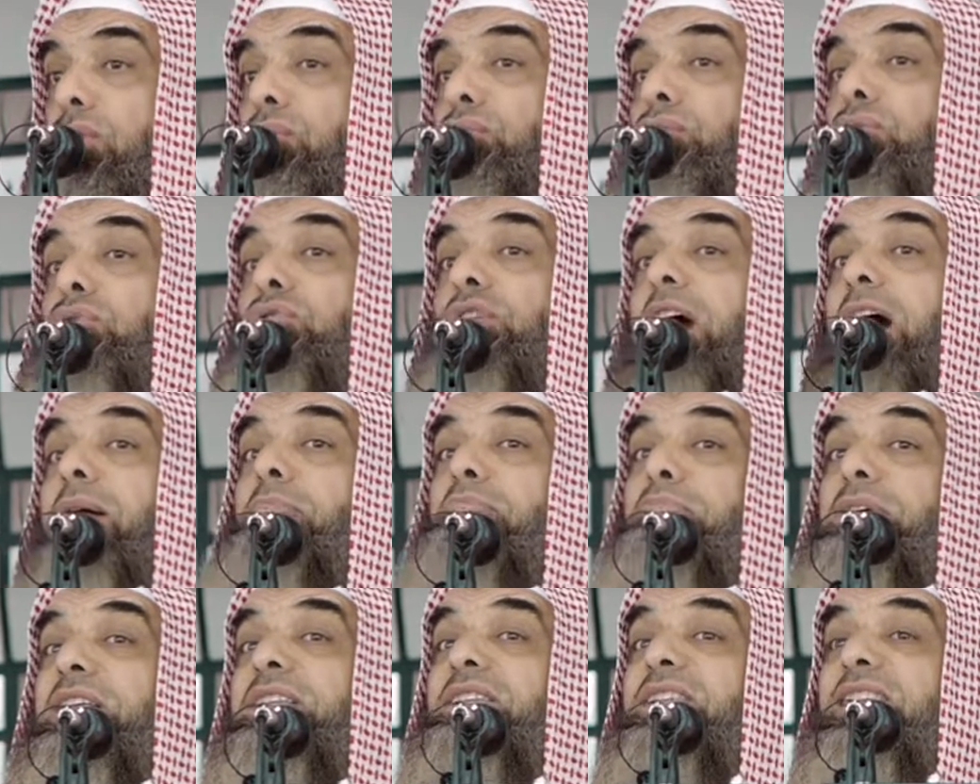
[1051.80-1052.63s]
do
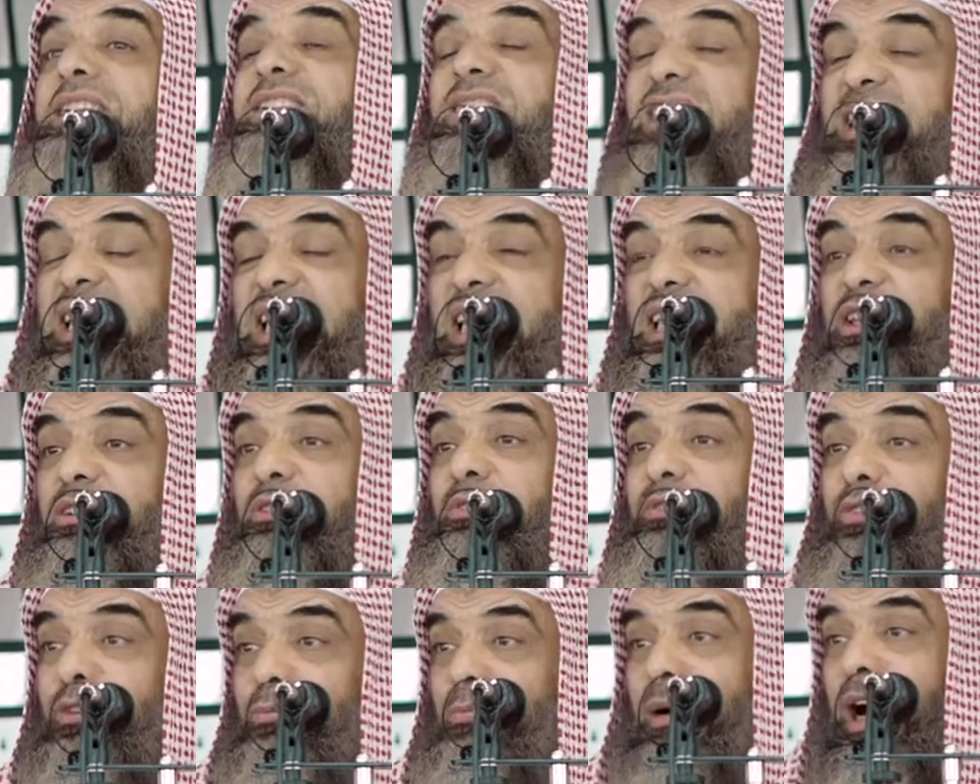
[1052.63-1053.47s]
not be
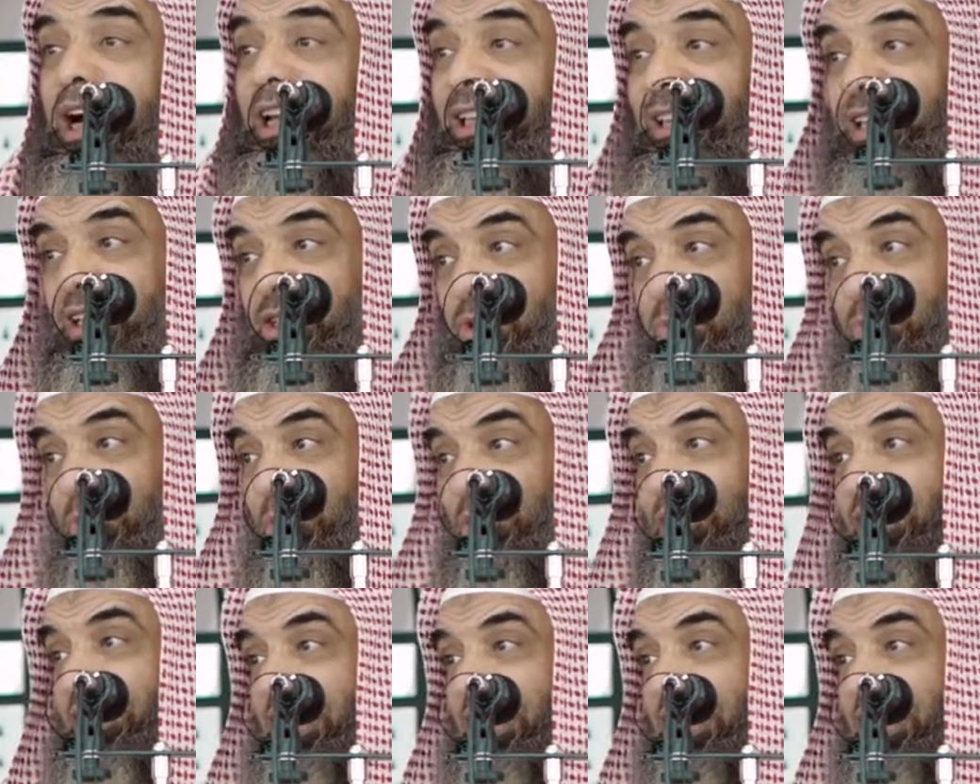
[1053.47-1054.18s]
deceived by this worldly